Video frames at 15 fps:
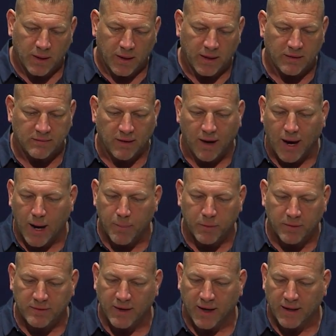he's a
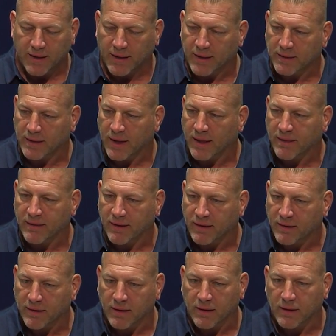hybrid tight end that I
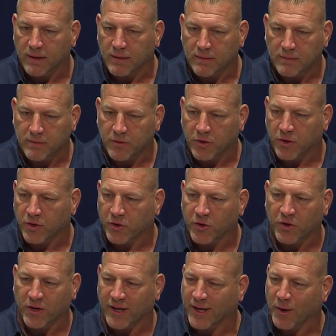think you're
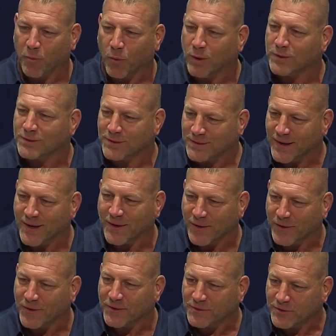going to get once in 10
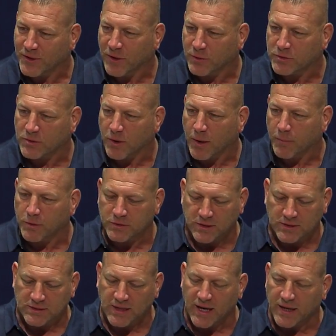years. You know, so I'm was
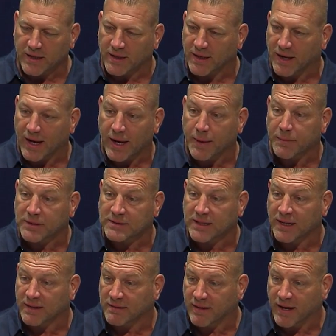excited, and I am
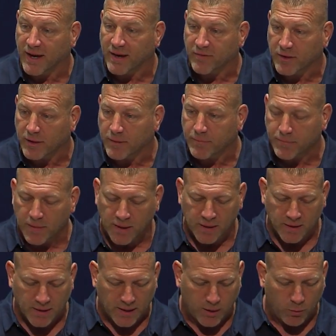excited to have him.
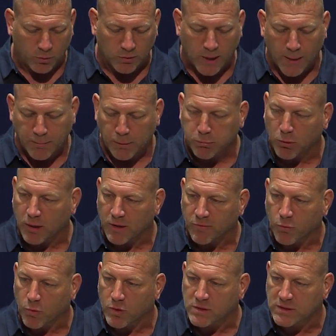He will not be playing
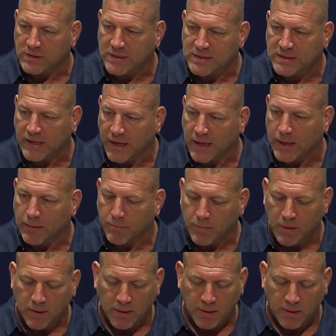for us in this game.